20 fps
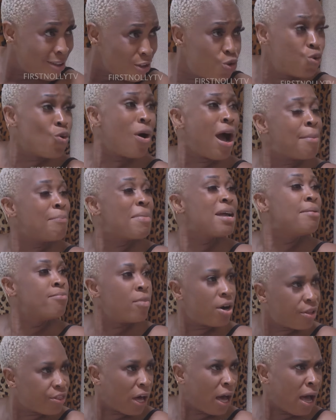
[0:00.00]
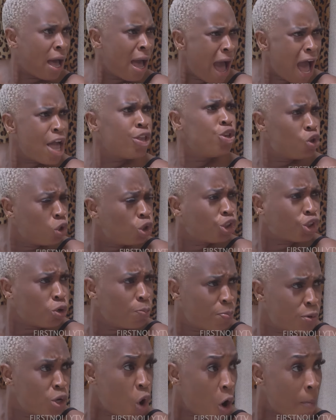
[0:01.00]
You are my mother and you
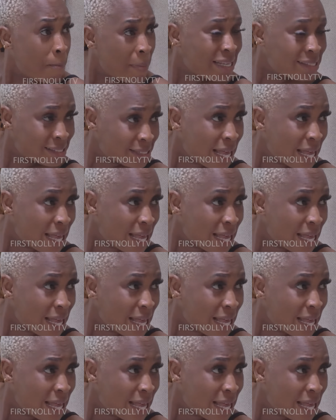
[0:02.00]
should be on my